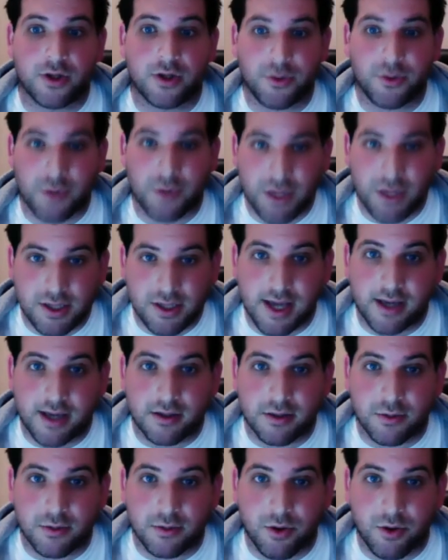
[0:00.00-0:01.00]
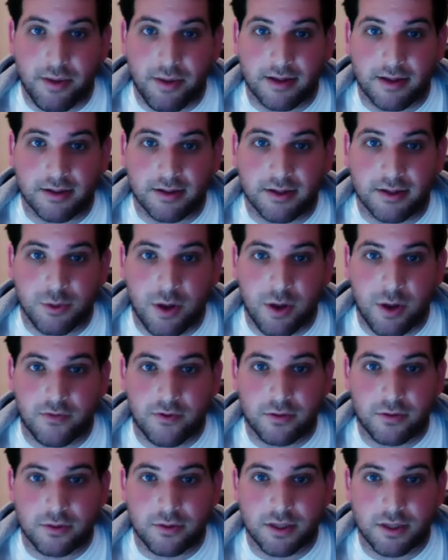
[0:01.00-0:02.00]
so he's taking some rebounds as well
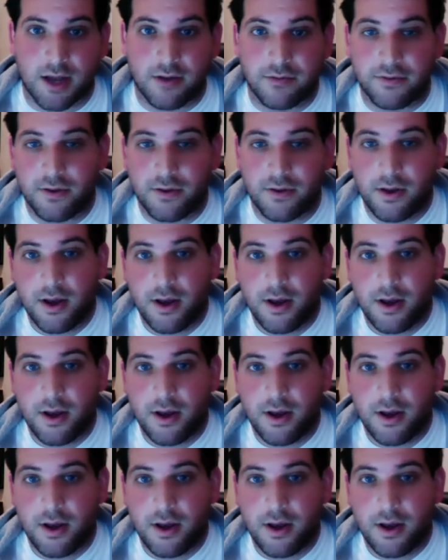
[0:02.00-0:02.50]
for himself.